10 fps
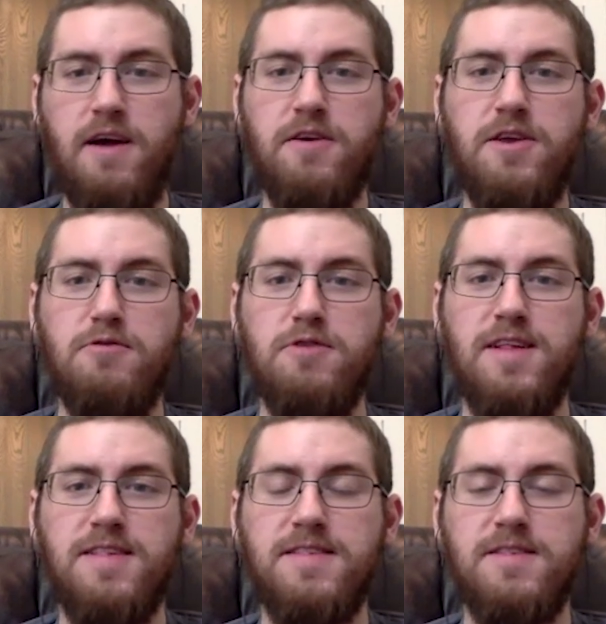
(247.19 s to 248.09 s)
Ahron
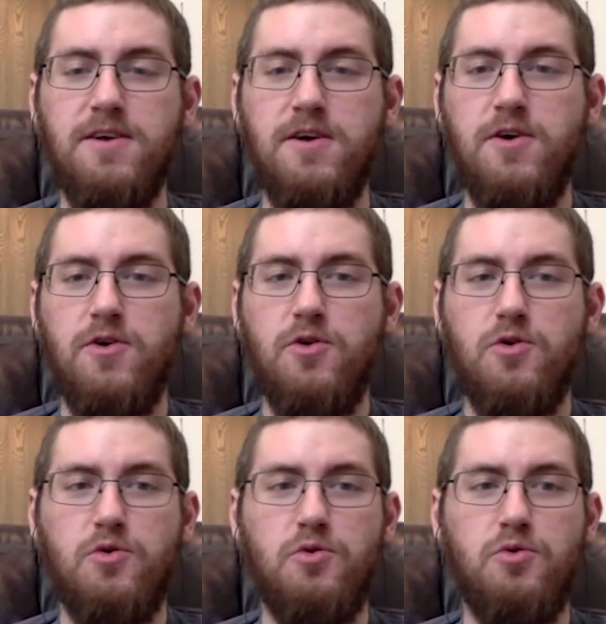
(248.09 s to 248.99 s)
Ulis,
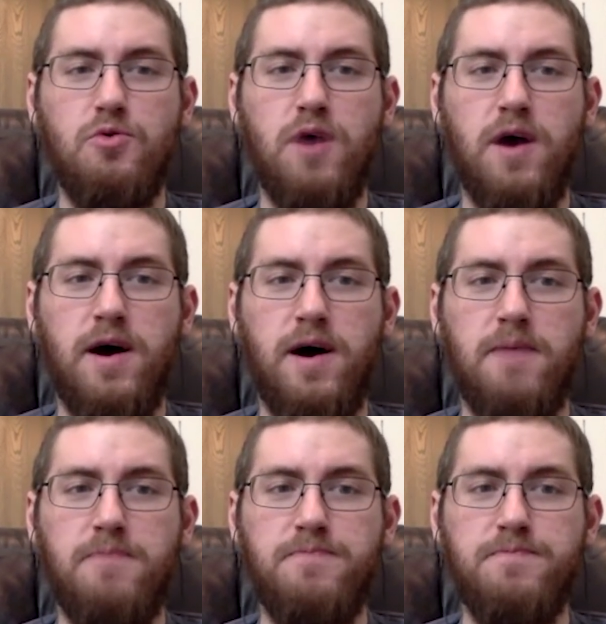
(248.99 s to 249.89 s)
who
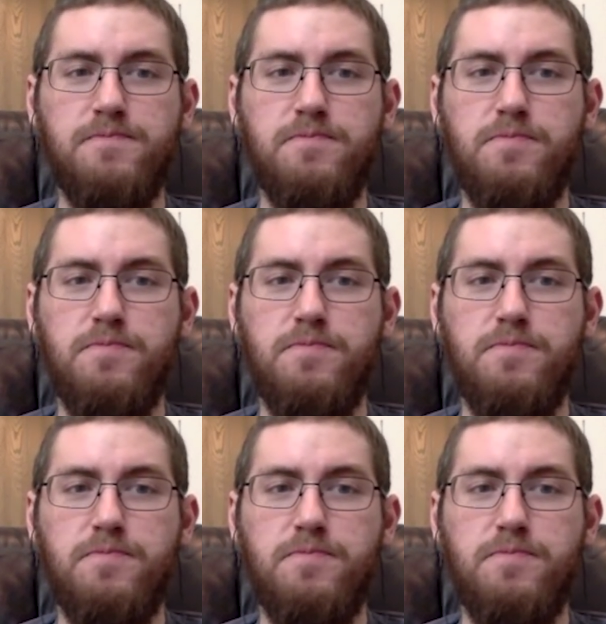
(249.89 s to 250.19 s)
um,